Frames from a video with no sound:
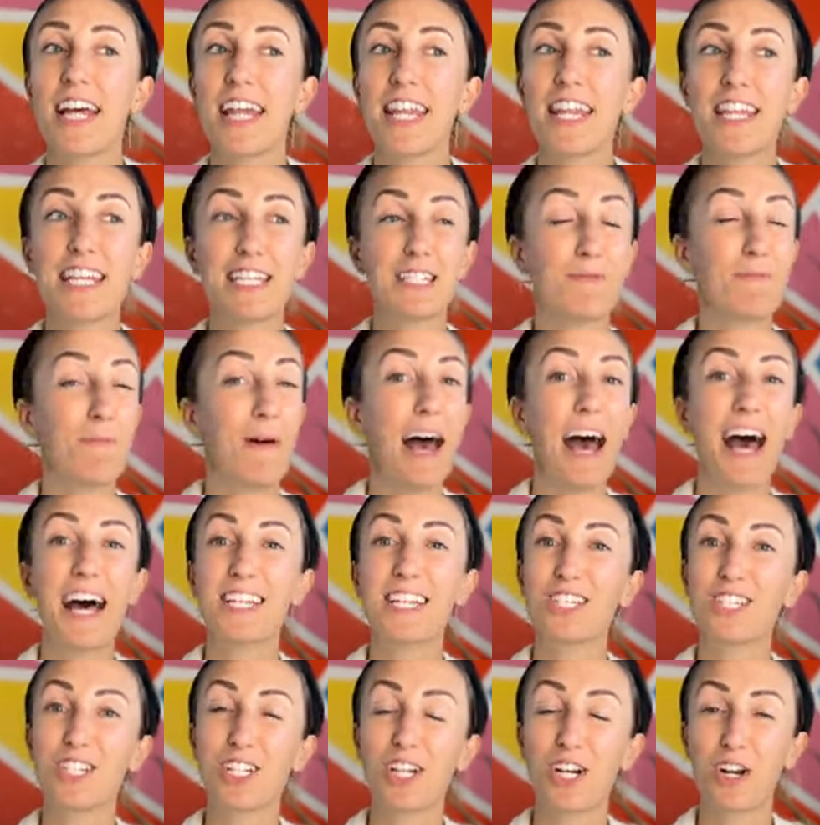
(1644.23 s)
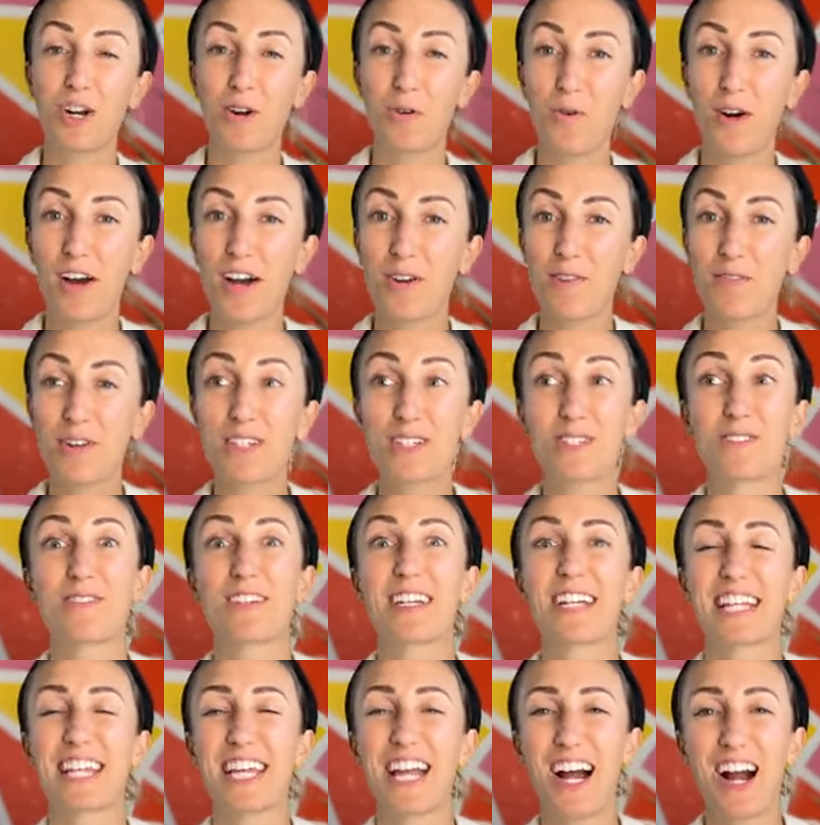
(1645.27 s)
This past year one was
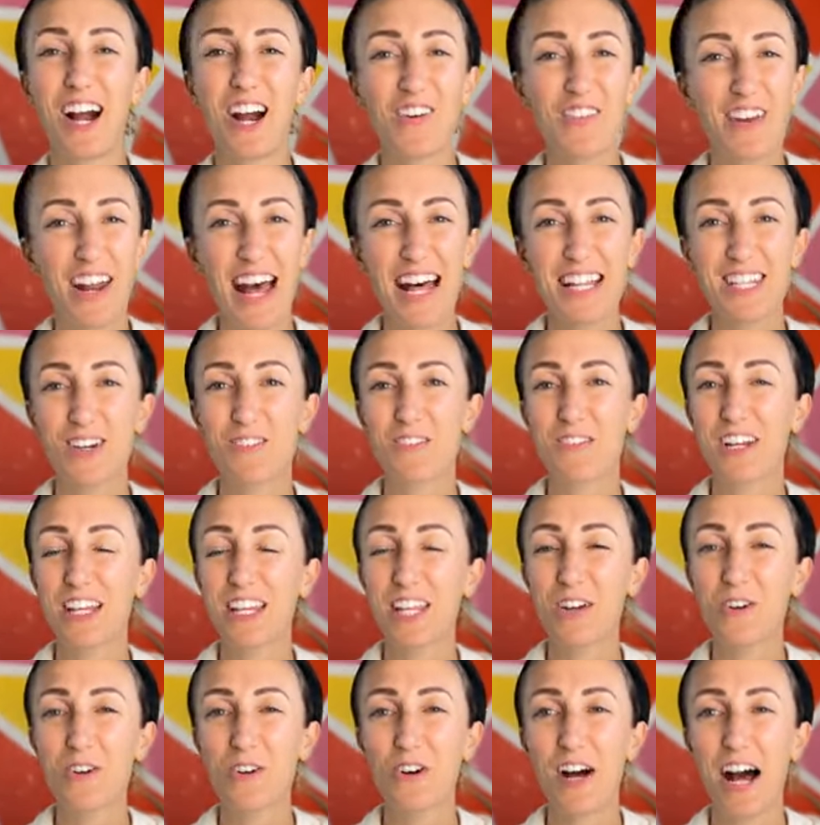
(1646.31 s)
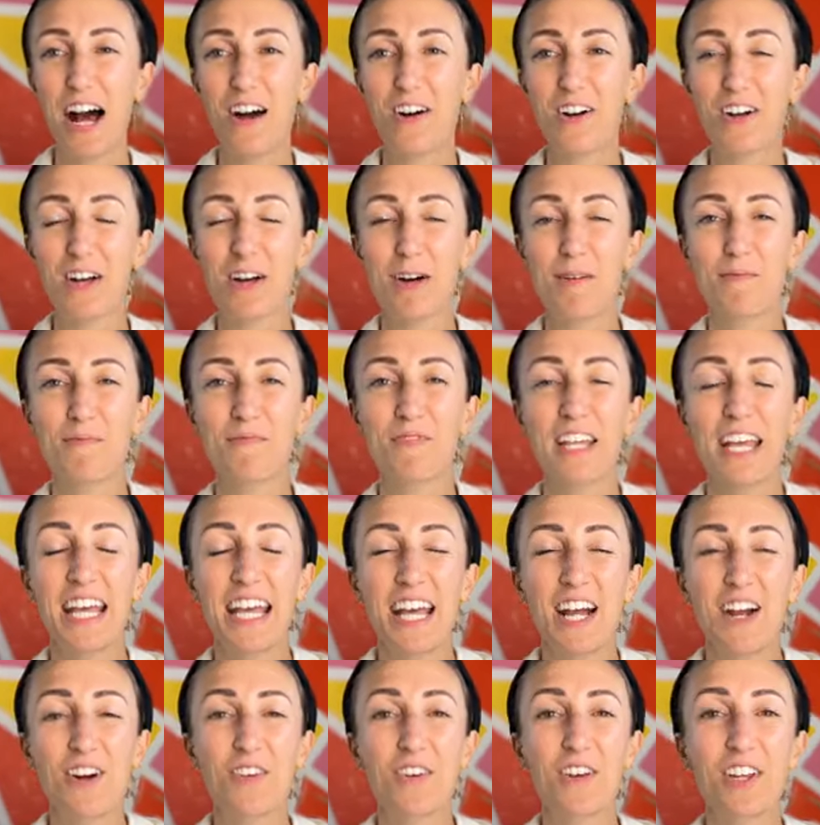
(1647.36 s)
really hard, but it has a really cool outcome,
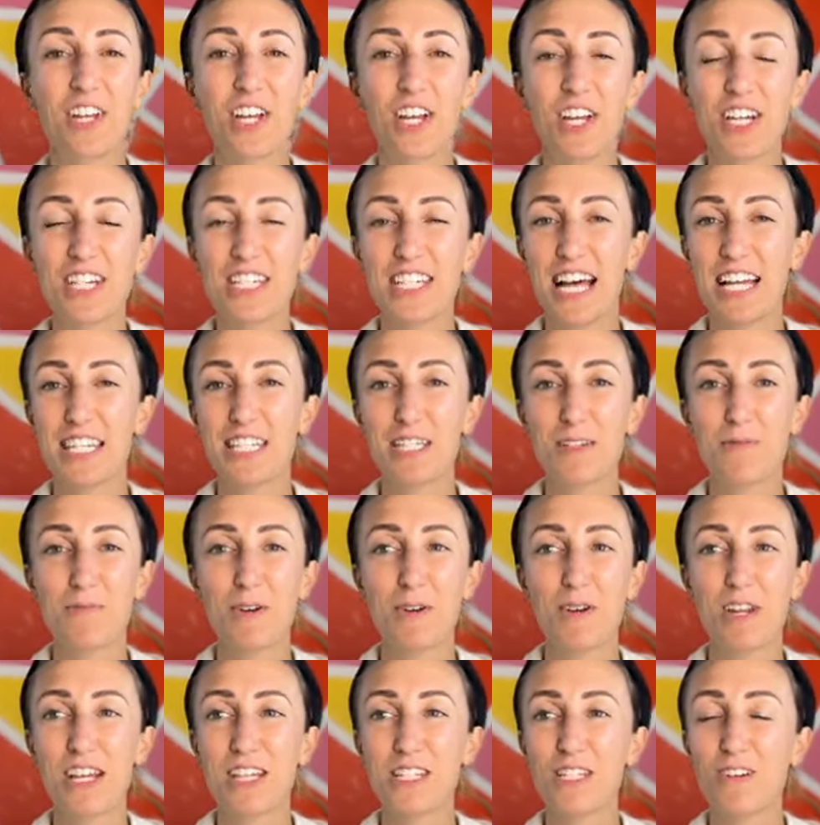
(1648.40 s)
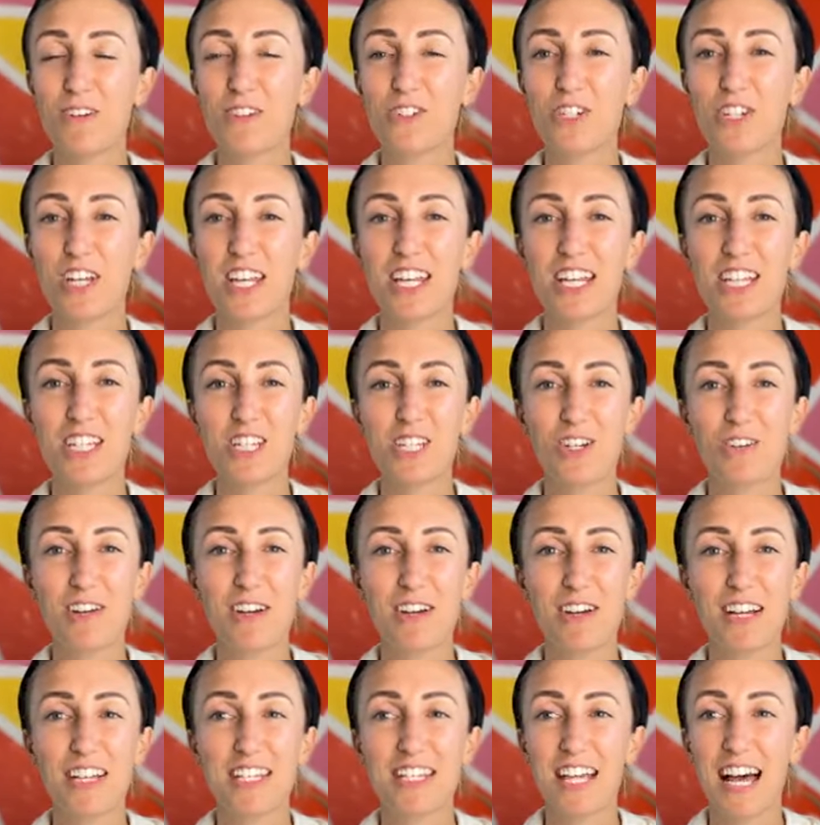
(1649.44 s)
a really good testimony associated to it
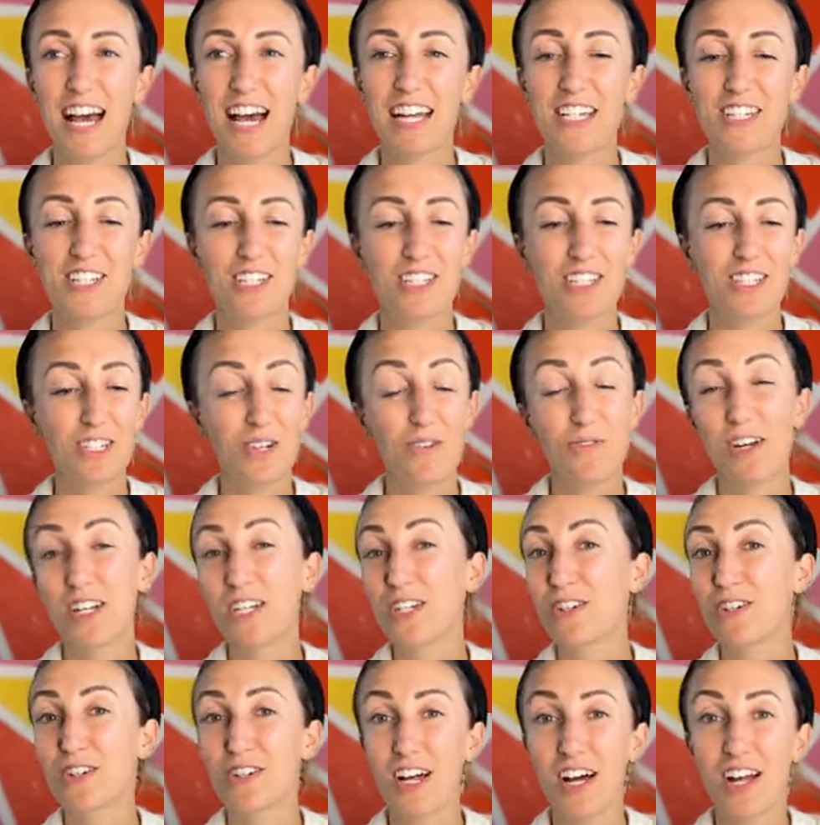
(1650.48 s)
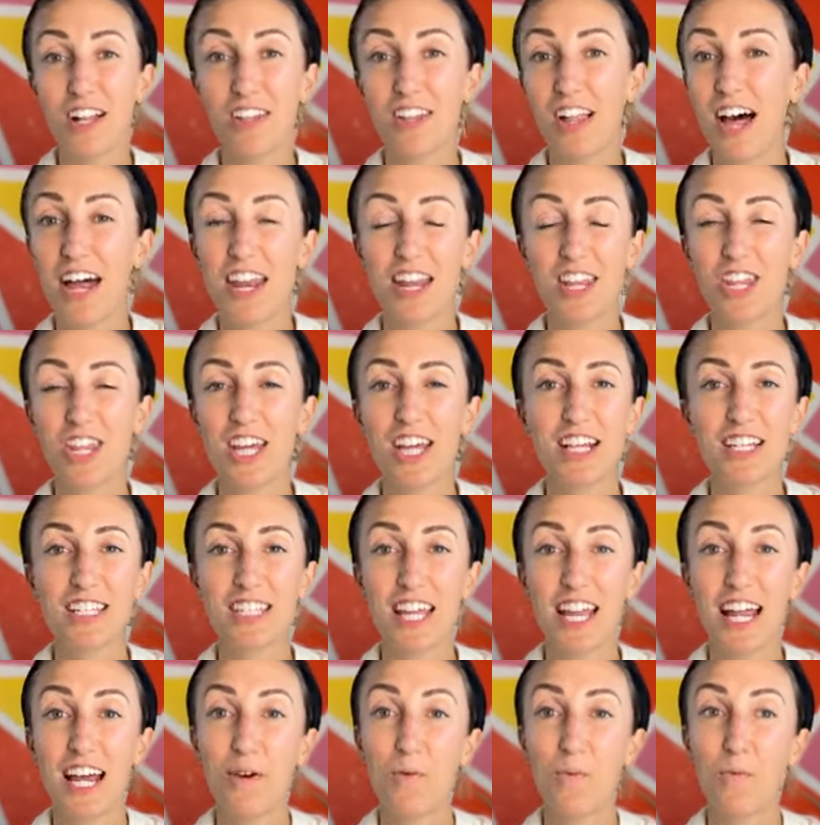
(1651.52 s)
because I just surrendered a lot of things
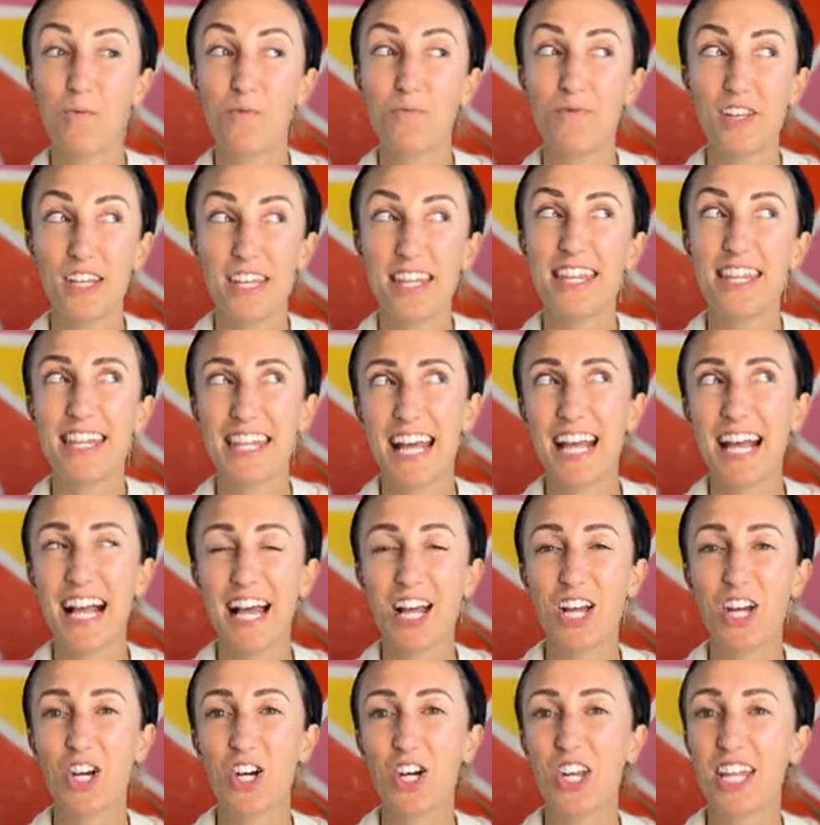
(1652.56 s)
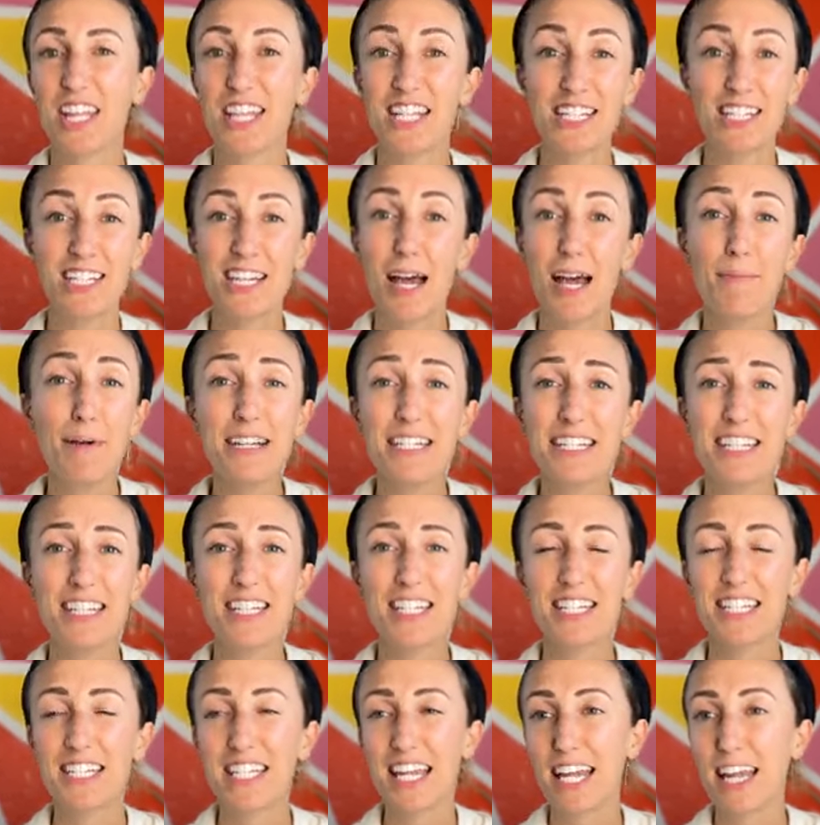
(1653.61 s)
that I didn't think I could. And this time I did
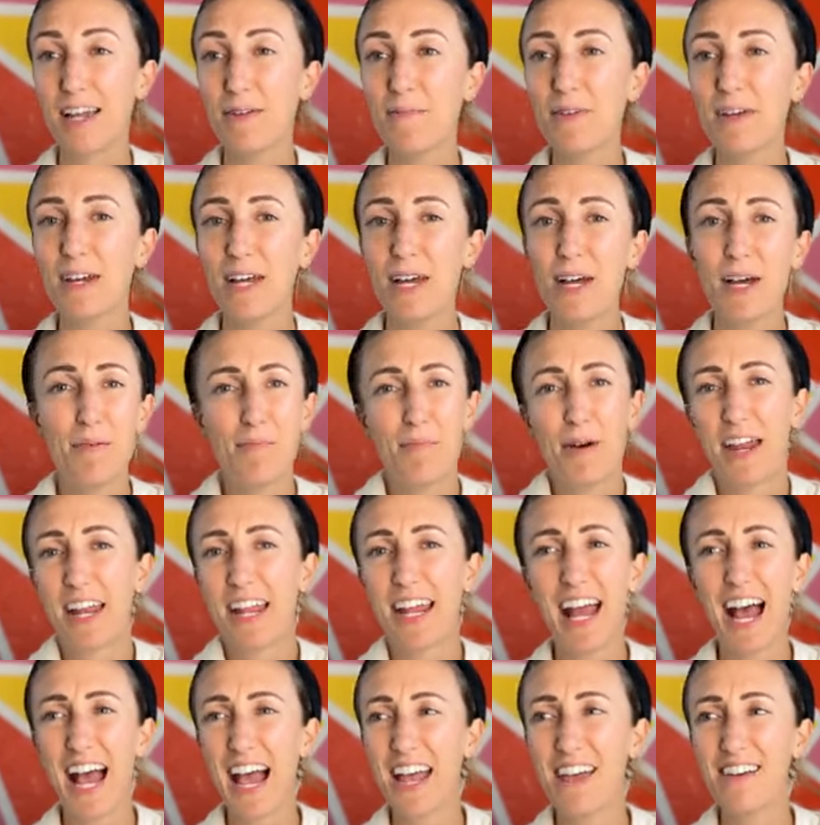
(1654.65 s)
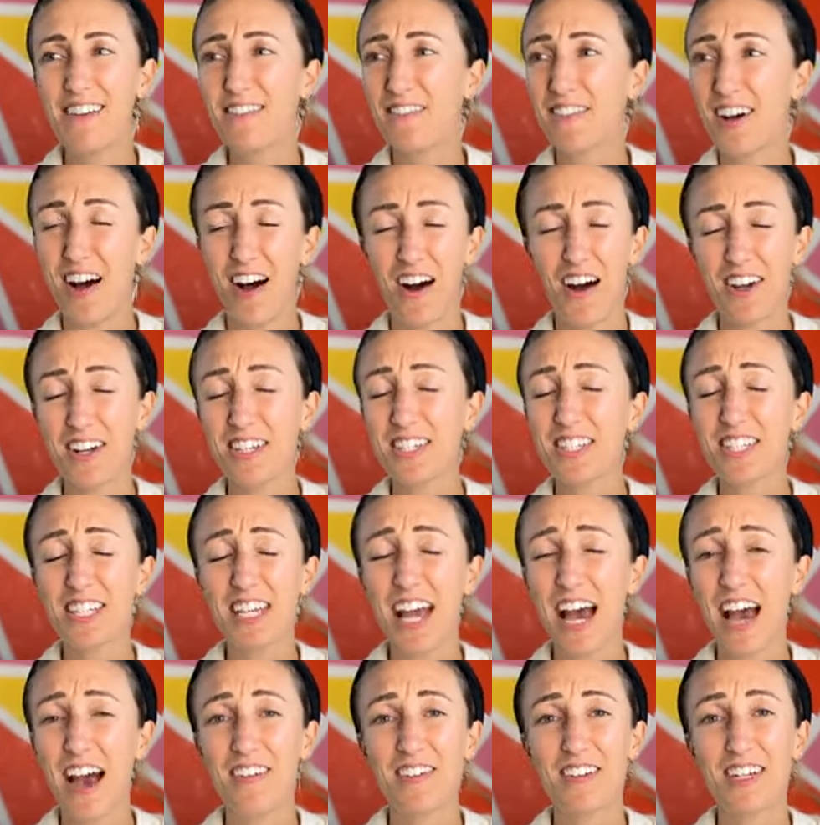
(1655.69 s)
the same, but I have, honestly
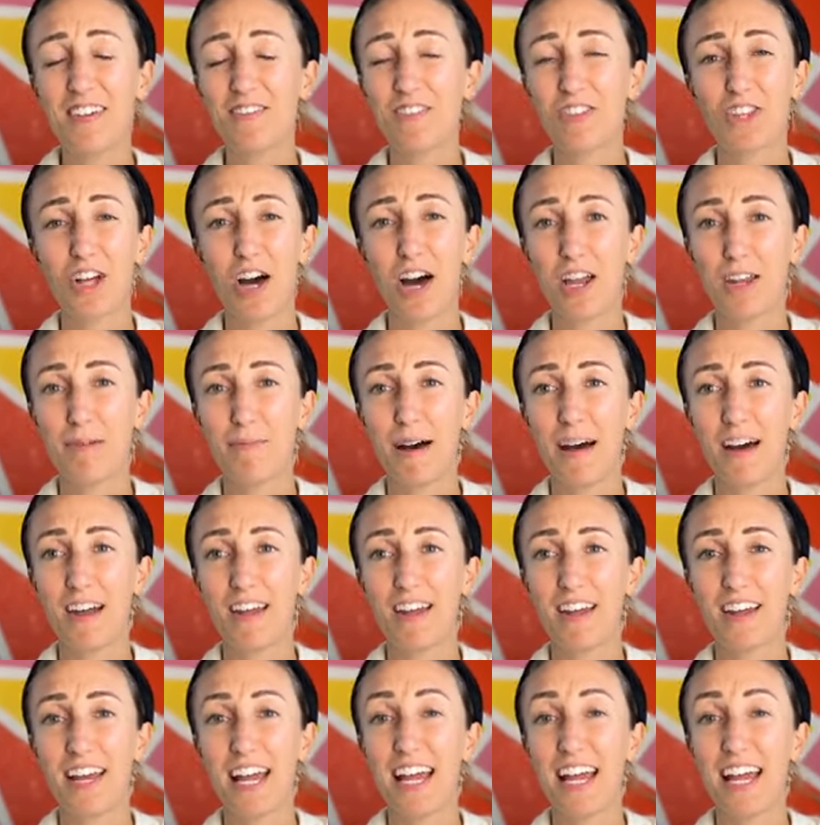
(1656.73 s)
haven't even thought about it.